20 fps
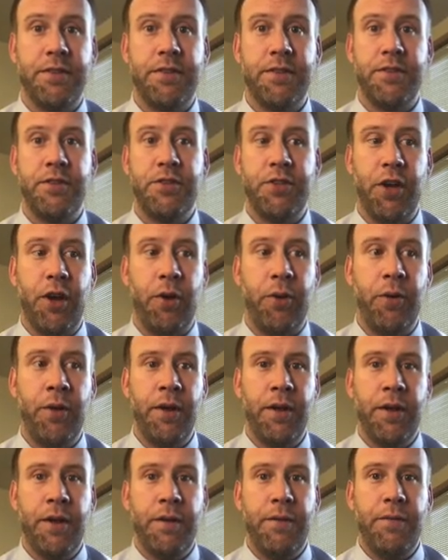So
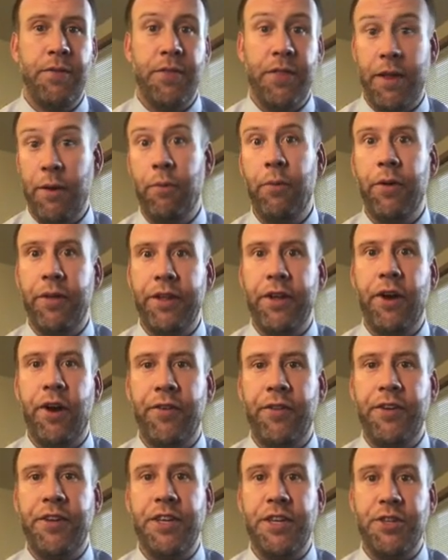they really are the
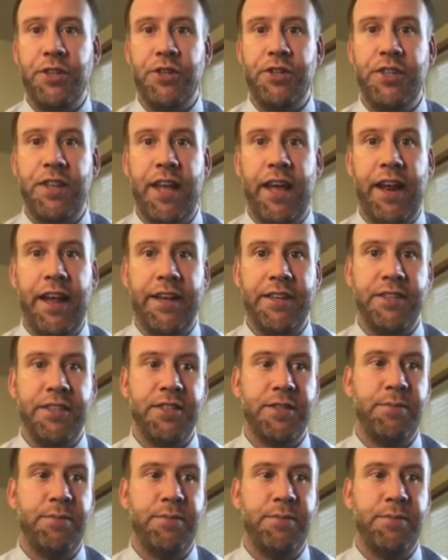teachers in that essence,